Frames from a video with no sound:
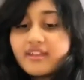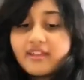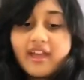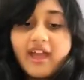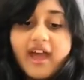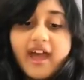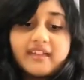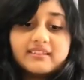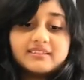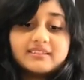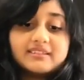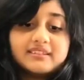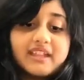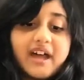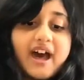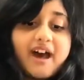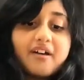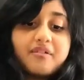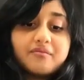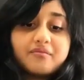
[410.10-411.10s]
and
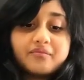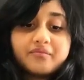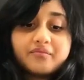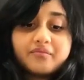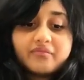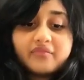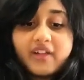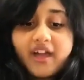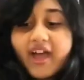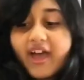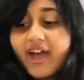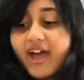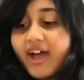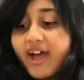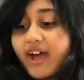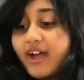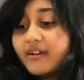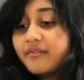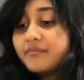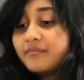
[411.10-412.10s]
that
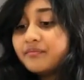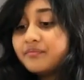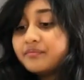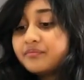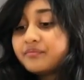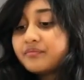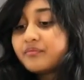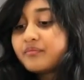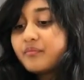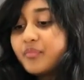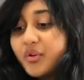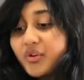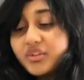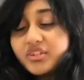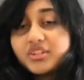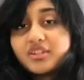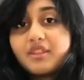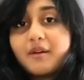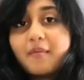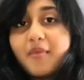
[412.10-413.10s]
air
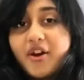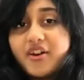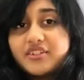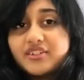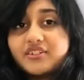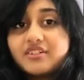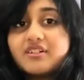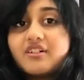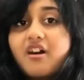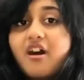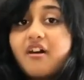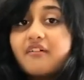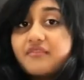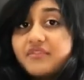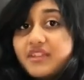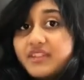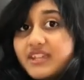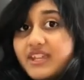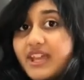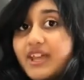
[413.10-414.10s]
pushed the bottle off
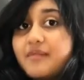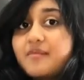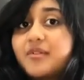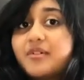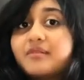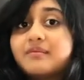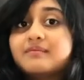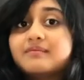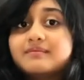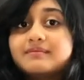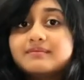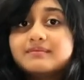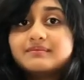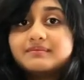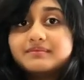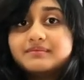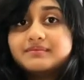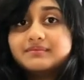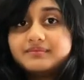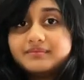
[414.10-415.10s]
the table.
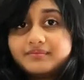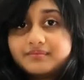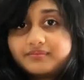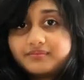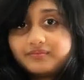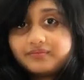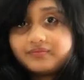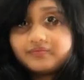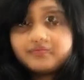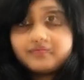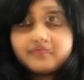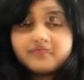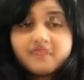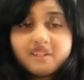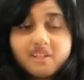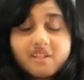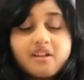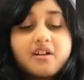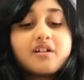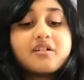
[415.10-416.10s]

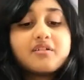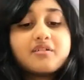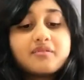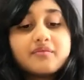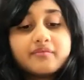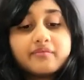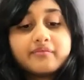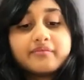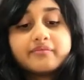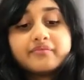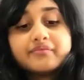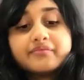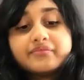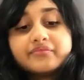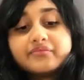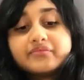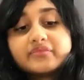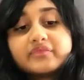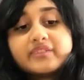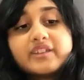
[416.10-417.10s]
So
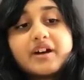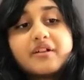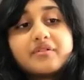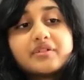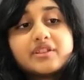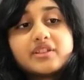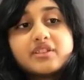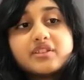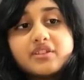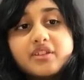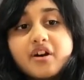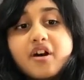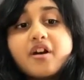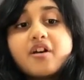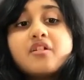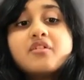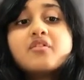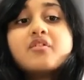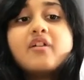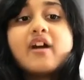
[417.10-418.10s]
there was
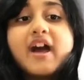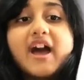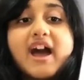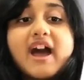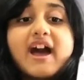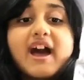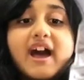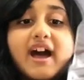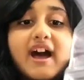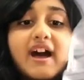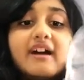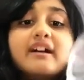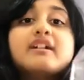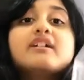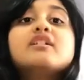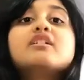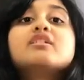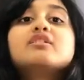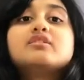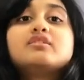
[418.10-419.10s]
no air
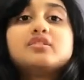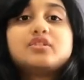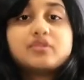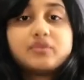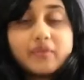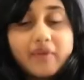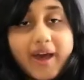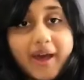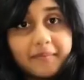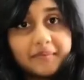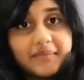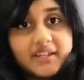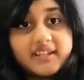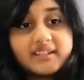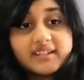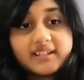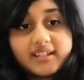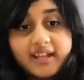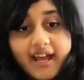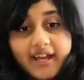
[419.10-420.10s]
trapped
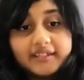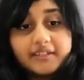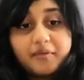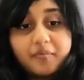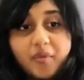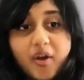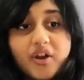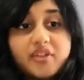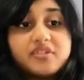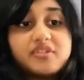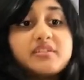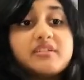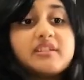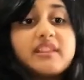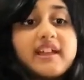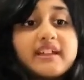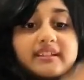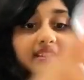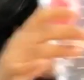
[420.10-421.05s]
inside the bottle like